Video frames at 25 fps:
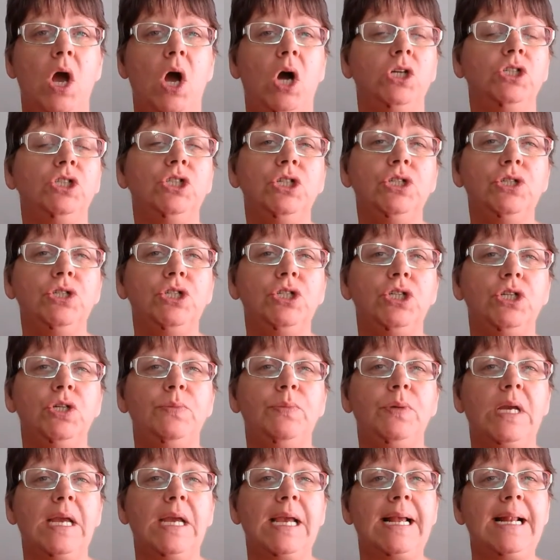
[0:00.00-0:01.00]
On
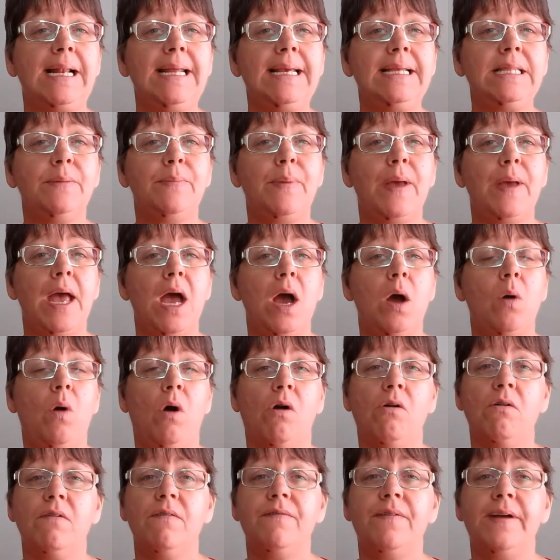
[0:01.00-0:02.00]
YouTube, you can click the bell,
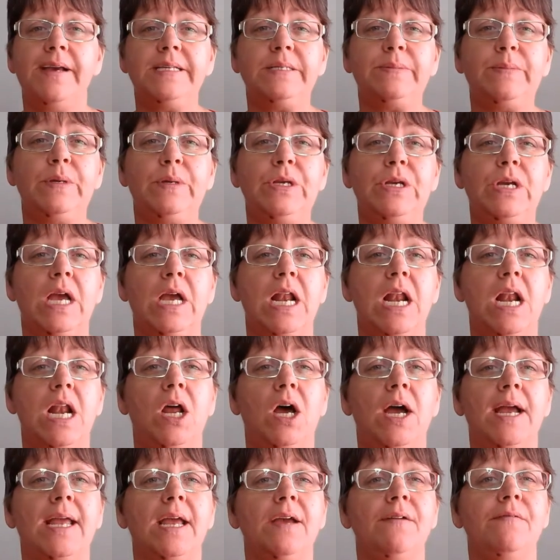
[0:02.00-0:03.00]
or on Facebook, you can
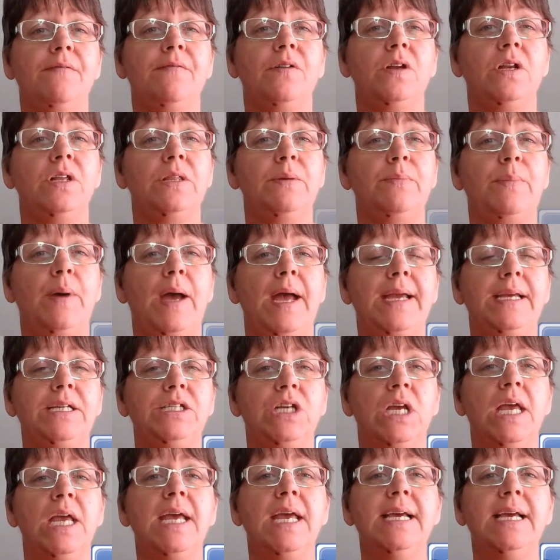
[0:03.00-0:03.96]
like and follow the page